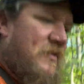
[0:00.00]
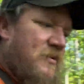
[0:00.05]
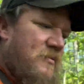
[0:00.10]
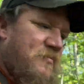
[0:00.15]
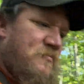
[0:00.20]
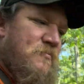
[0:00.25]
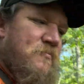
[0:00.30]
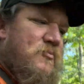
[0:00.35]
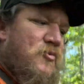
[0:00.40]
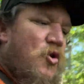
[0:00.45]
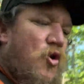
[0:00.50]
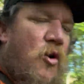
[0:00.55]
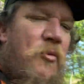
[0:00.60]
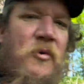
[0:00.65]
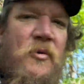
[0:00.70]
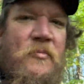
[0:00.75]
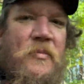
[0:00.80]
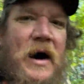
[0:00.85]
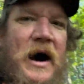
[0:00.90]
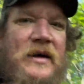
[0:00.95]

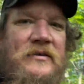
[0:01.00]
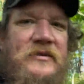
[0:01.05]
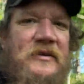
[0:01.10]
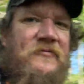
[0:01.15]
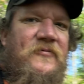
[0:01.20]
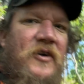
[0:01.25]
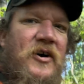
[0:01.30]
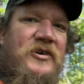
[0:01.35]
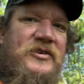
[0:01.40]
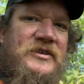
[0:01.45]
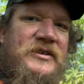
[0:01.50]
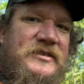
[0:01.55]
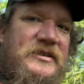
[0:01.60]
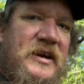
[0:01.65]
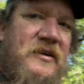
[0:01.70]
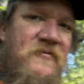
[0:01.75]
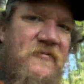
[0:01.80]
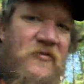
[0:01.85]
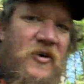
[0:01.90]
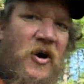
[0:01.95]
normal bodily functions
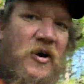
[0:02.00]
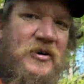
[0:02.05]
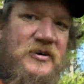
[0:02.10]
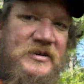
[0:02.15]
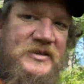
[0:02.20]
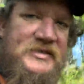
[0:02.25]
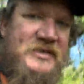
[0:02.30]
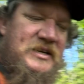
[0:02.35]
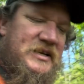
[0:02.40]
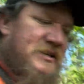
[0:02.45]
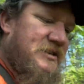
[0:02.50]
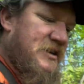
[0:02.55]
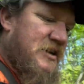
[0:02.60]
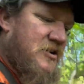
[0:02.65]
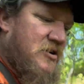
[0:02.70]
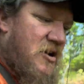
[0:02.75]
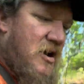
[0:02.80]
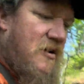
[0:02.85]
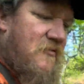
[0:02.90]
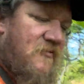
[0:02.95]
like farting, sneezing,
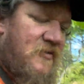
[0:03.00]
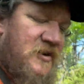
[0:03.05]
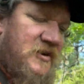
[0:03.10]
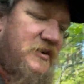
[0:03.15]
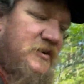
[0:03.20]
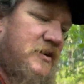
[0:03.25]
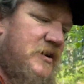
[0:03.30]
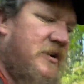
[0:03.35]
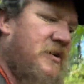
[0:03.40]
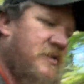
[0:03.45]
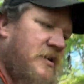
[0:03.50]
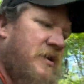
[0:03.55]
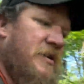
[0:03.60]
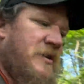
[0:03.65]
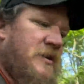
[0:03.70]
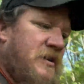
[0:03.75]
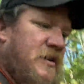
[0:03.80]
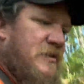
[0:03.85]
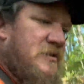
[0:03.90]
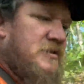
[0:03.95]
coughing,
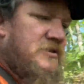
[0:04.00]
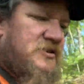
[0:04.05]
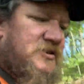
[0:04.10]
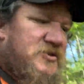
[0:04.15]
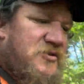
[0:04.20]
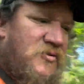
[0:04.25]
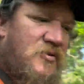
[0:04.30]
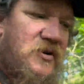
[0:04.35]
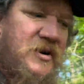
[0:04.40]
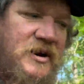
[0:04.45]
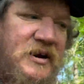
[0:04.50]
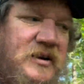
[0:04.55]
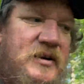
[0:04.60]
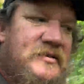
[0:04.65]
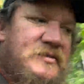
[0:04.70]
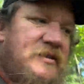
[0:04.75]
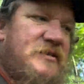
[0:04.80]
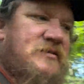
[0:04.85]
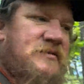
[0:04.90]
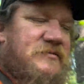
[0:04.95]
snoring.
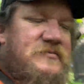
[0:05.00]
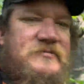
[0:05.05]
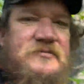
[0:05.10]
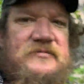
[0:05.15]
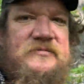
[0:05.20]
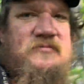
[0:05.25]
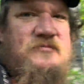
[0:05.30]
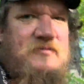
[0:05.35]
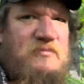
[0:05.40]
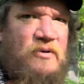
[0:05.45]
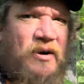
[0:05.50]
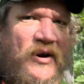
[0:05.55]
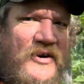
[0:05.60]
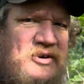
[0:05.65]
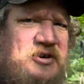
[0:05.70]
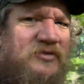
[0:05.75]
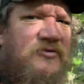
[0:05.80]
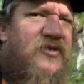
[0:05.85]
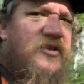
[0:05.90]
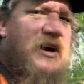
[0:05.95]
Why don't
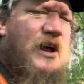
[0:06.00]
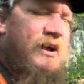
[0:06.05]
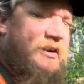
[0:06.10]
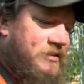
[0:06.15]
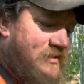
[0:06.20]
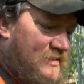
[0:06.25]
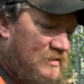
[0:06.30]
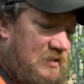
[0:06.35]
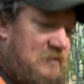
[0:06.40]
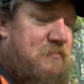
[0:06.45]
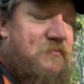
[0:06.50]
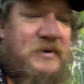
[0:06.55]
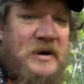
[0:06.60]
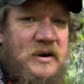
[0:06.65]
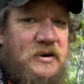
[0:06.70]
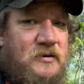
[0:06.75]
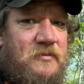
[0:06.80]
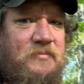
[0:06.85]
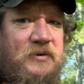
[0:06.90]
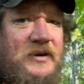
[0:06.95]
you learn how to sleep
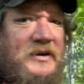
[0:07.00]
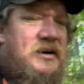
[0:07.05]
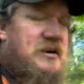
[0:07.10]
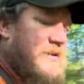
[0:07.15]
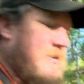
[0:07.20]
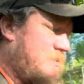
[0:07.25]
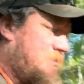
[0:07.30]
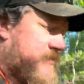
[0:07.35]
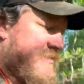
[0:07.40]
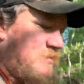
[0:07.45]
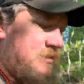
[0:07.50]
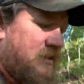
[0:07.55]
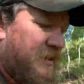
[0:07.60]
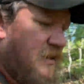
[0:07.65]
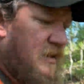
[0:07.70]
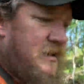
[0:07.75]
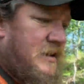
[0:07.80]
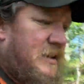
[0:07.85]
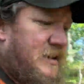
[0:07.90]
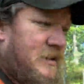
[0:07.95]
better? Because
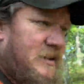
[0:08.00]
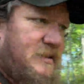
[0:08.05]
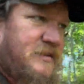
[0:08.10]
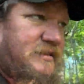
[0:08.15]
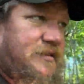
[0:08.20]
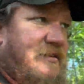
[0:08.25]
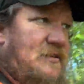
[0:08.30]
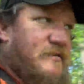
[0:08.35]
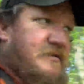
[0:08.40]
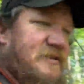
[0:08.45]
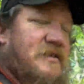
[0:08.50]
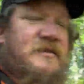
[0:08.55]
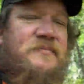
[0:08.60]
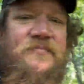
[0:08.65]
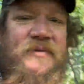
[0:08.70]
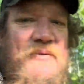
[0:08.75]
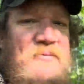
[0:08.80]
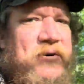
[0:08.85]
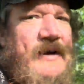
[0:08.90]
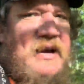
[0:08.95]

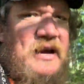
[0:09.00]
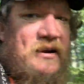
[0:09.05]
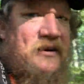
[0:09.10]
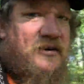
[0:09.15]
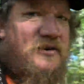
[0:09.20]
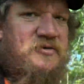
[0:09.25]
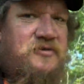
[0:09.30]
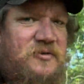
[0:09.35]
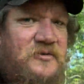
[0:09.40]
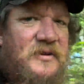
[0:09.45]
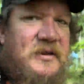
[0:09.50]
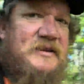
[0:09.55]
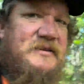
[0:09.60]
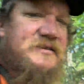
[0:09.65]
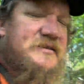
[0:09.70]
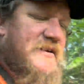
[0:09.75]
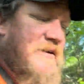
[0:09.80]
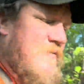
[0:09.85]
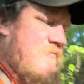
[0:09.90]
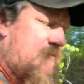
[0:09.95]
people can't control that
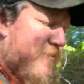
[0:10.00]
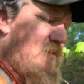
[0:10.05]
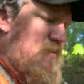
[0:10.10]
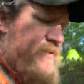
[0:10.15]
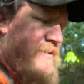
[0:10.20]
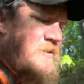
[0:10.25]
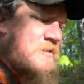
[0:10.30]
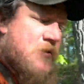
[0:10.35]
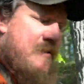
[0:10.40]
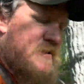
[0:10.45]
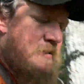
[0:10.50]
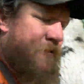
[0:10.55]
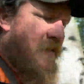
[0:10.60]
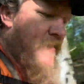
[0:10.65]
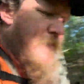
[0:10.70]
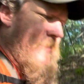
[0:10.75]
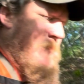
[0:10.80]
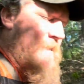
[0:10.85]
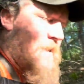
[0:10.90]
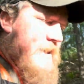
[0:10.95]
stuff.
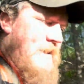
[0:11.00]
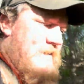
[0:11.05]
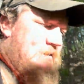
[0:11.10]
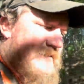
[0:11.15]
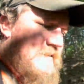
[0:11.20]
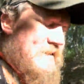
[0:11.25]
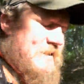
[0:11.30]
And